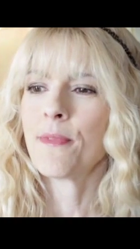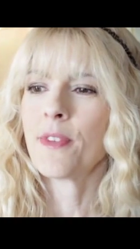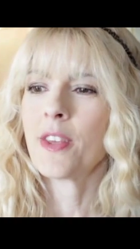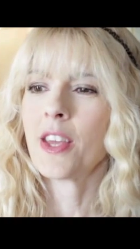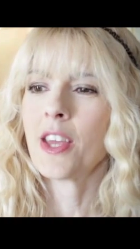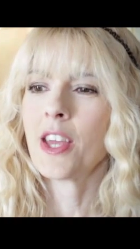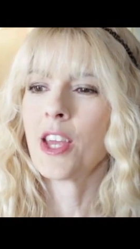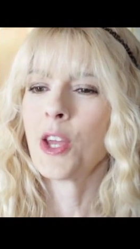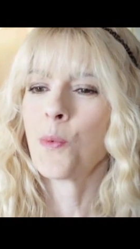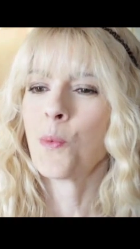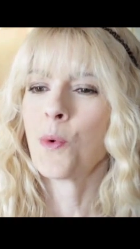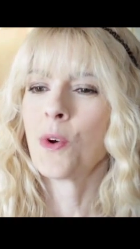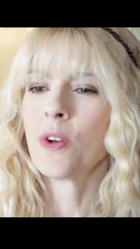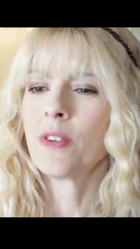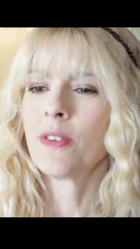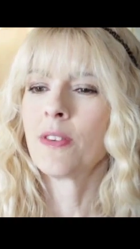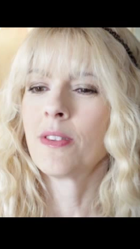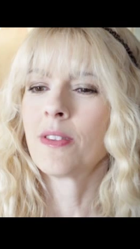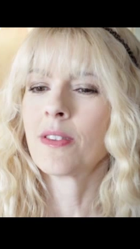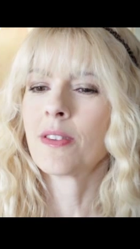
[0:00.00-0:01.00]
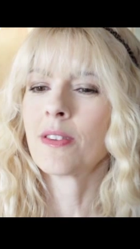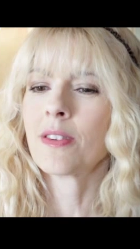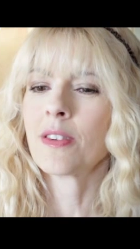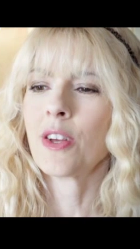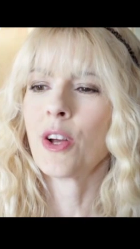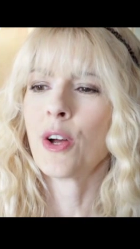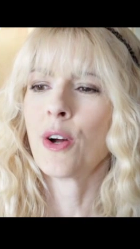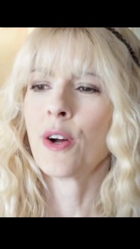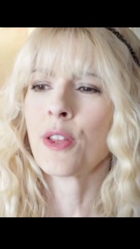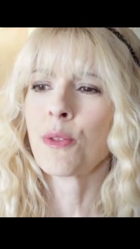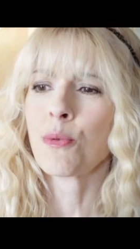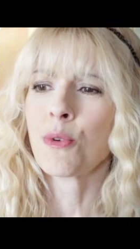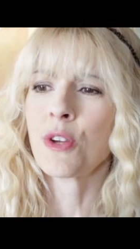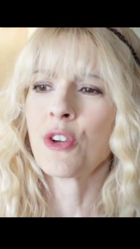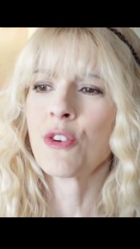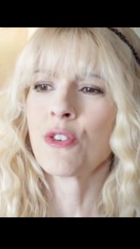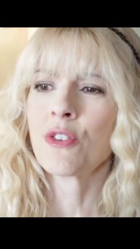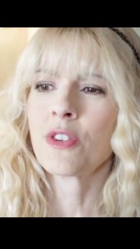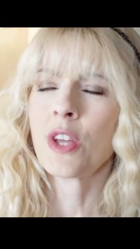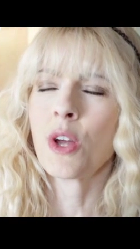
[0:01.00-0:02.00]
it was 3
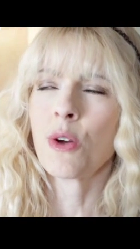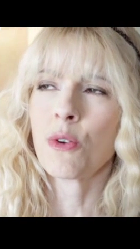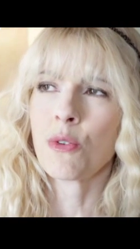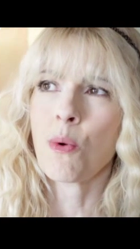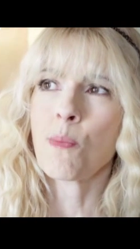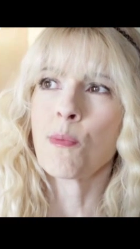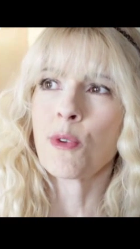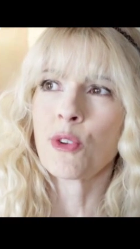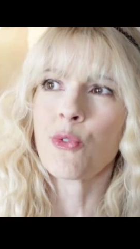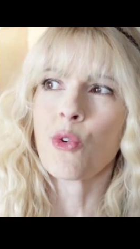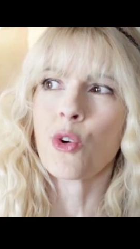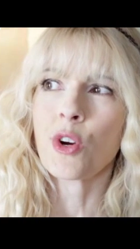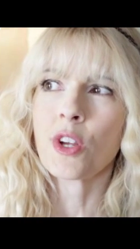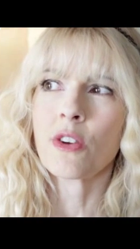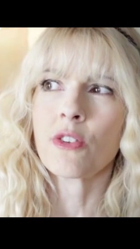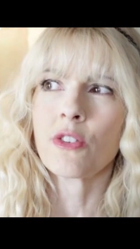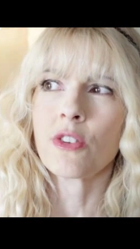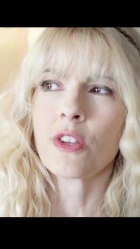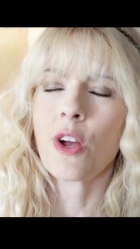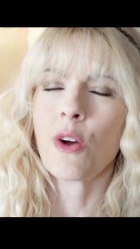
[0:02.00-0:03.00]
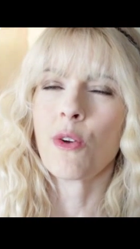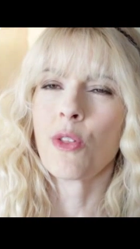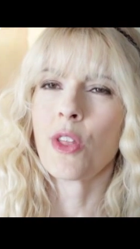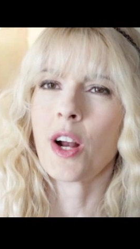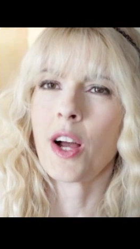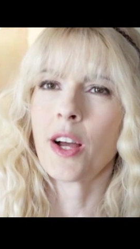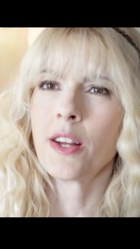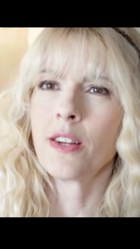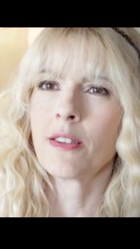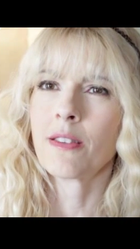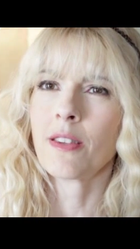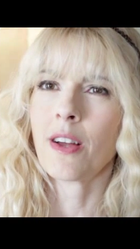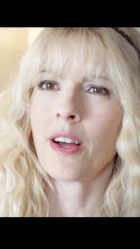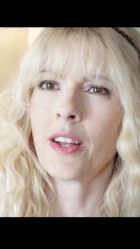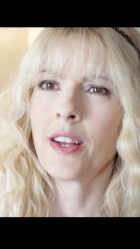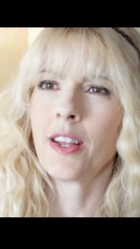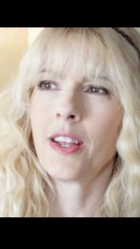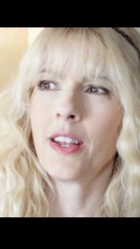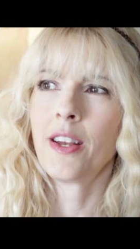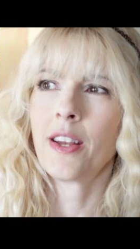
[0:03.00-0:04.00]
years ago, almost 4 years ago, that I
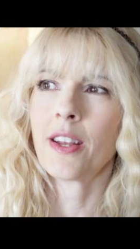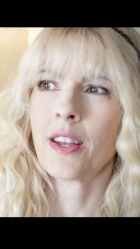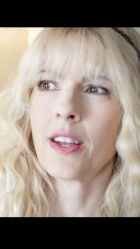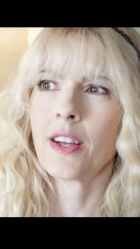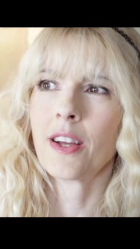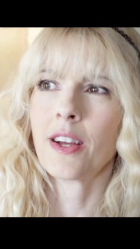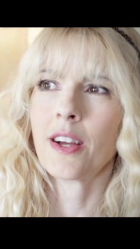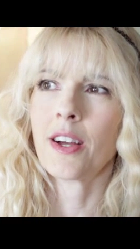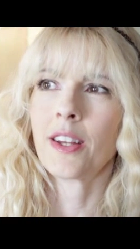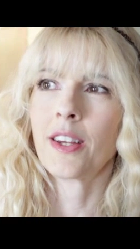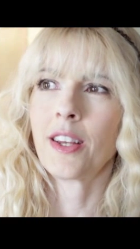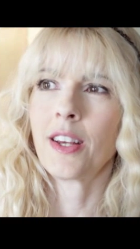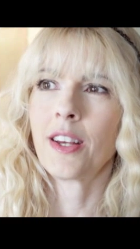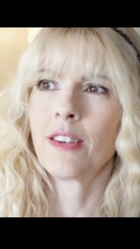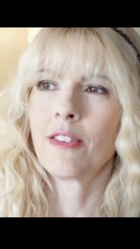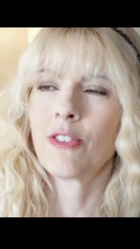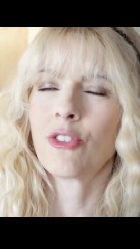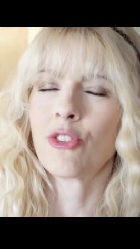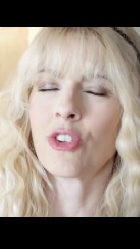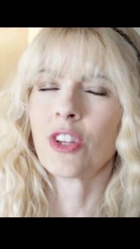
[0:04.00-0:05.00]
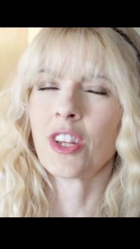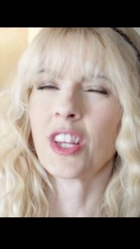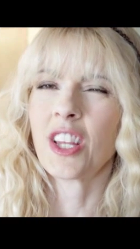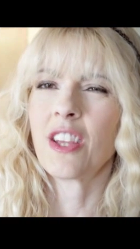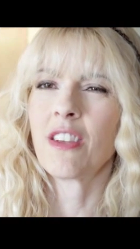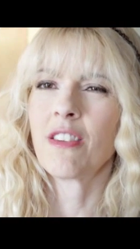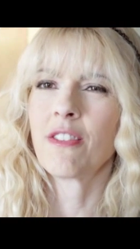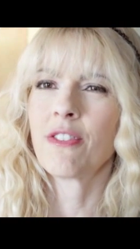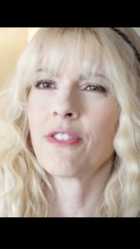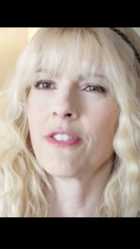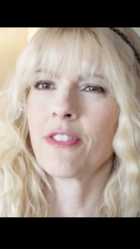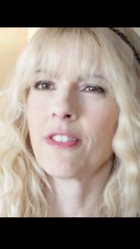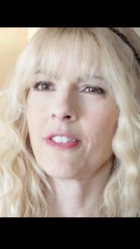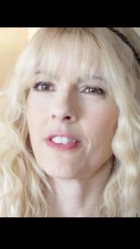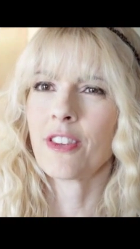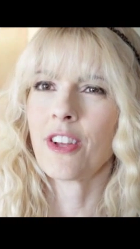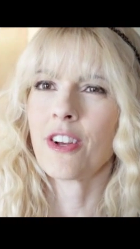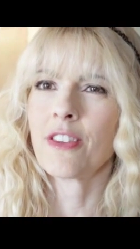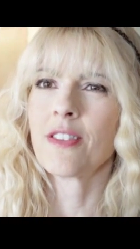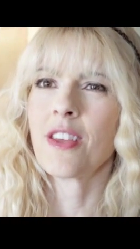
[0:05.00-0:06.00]
decided I needed to leave
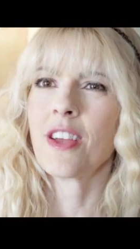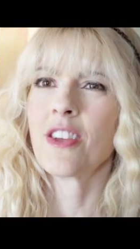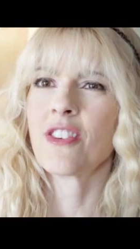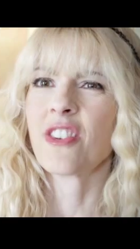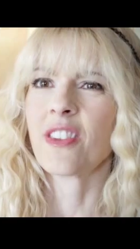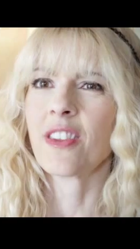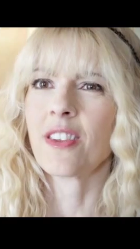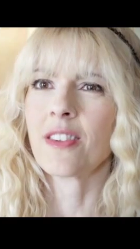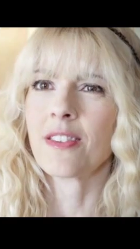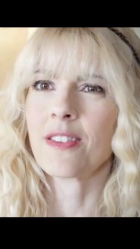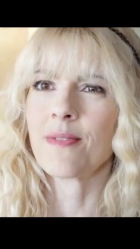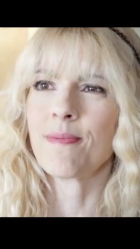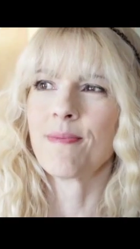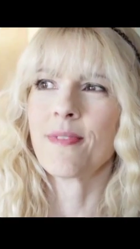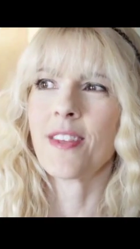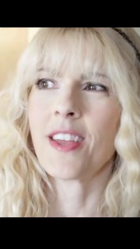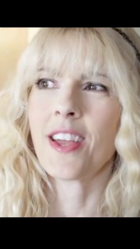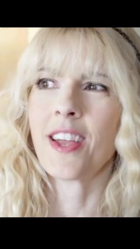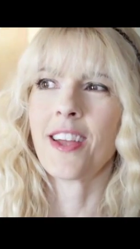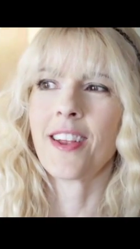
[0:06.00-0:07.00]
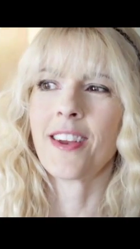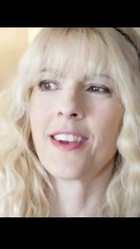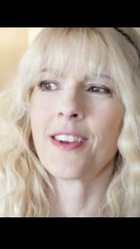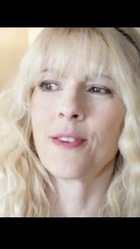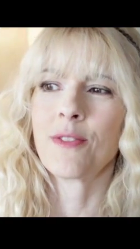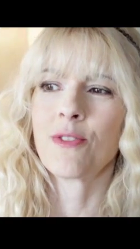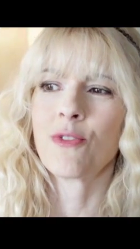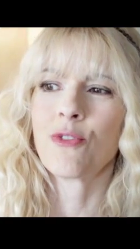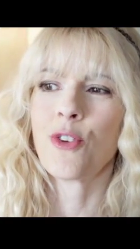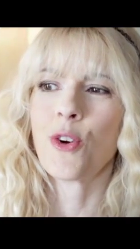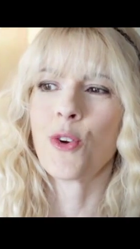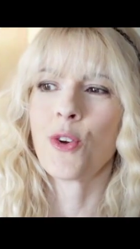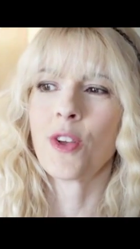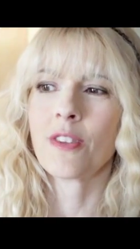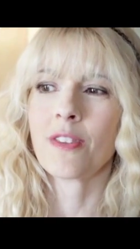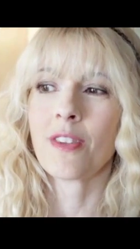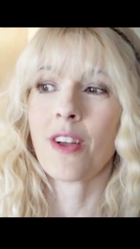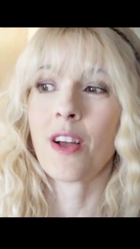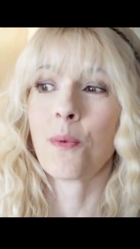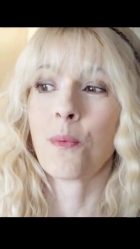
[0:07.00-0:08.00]
Los Angeles and
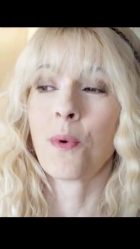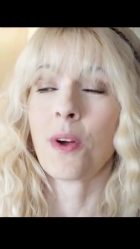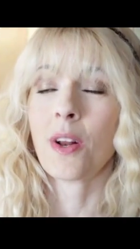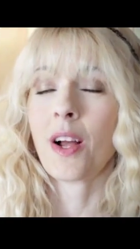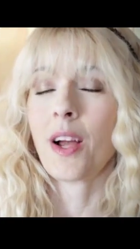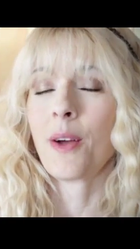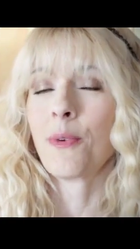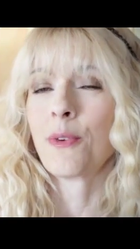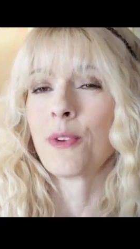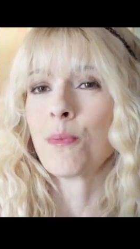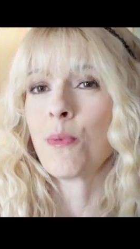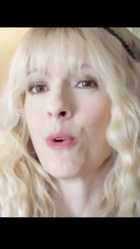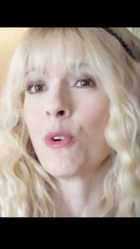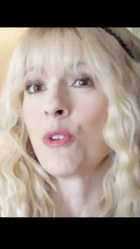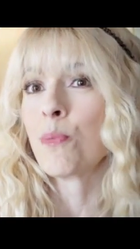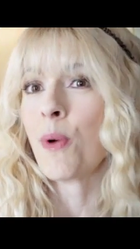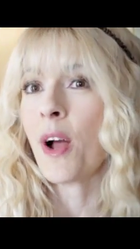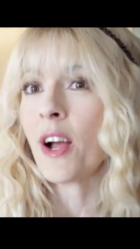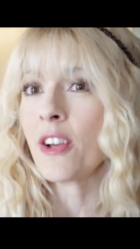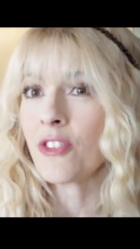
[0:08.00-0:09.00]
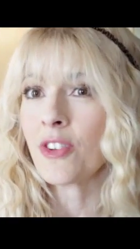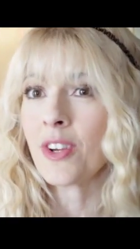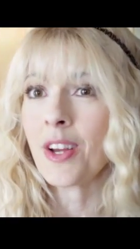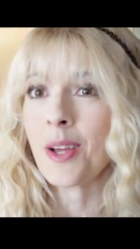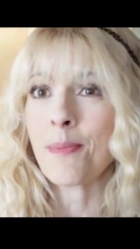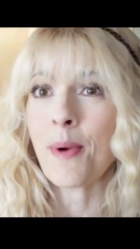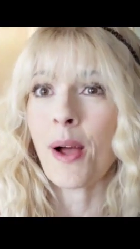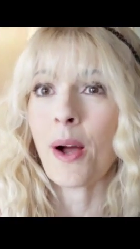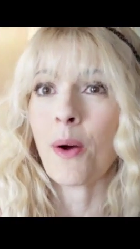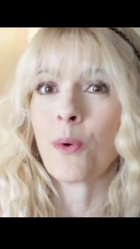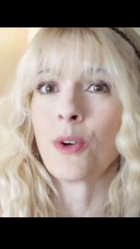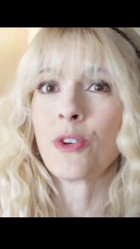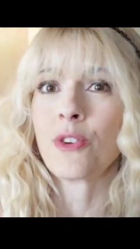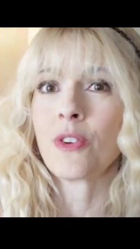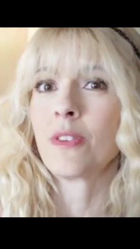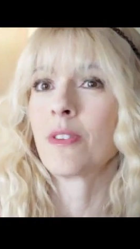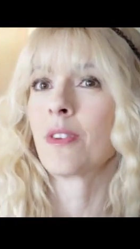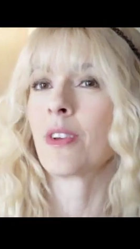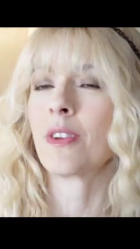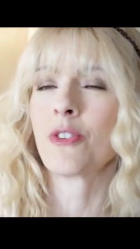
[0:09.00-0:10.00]
focus on what I was most passionate about, which
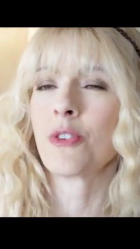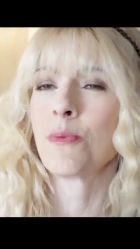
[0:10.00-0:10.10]
is country